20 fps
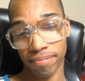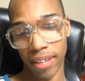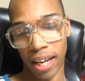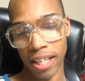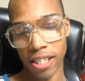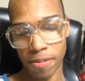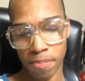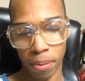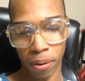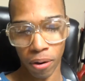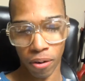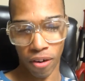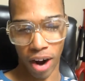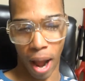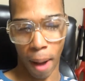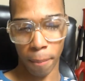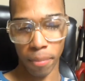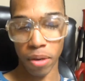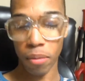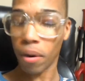It's
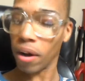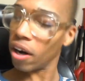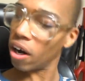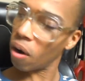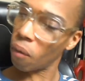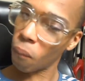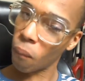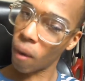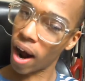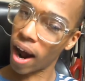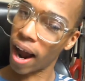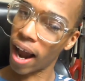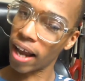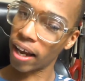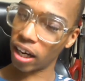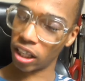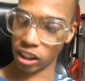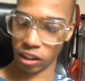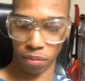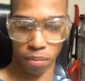bullcrap. You want to know why?
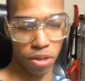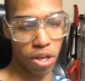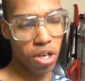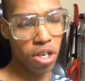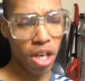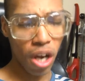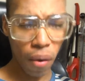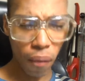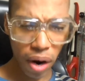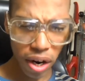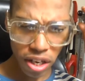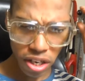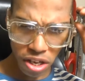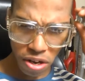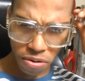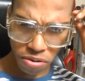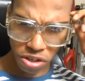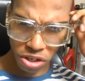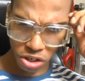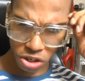Because when you go on
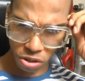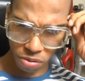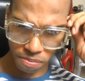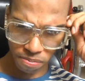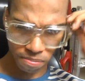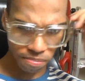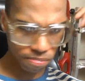YouTube